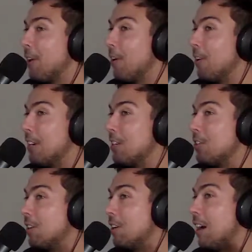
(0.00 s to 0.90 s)
early
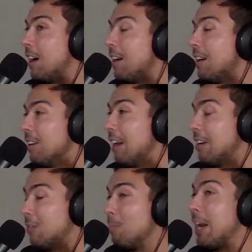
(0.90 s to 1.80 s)
to,
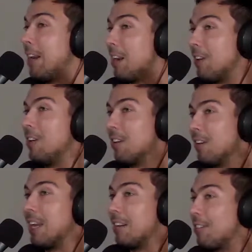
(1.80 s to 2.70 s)
like, mid and
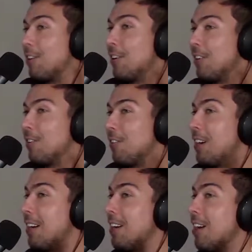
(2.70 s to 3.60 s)
late thirties
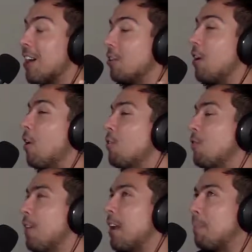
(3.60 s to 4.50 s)
already. Mm-hmm. So I
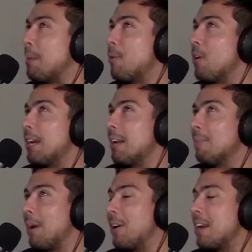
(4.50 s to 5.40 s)
also feel like people are
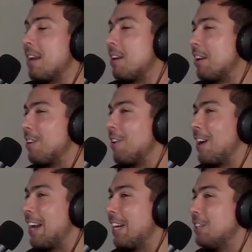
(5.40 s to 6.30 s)
getting married at a later
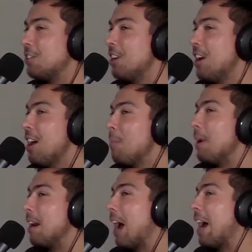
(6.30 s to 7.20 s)
age.
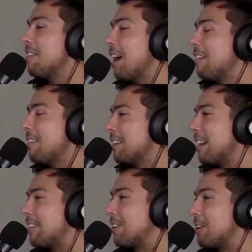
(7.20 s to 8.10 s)
But I, I think
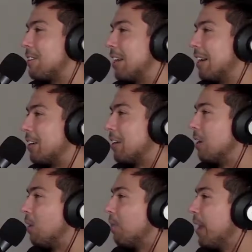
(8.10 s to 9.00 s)
that's a good thing, you
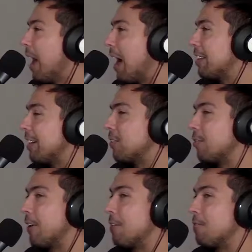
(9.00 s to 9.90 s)
know. I think it's very